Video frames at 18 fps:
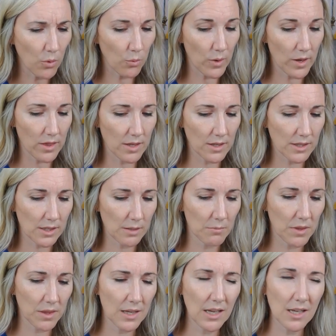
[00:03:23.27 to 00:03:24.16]
with some
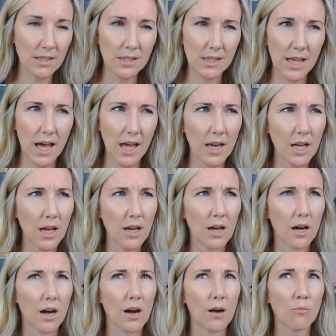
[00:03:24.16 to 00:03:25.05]
things that
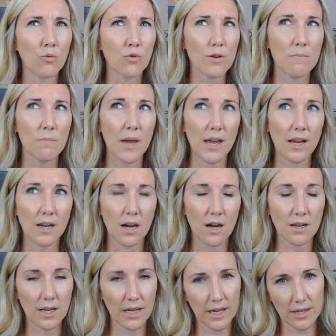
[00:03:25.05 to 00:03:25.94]
remain
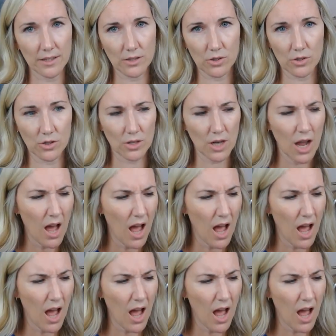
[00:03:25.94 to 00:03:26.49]
unanswered.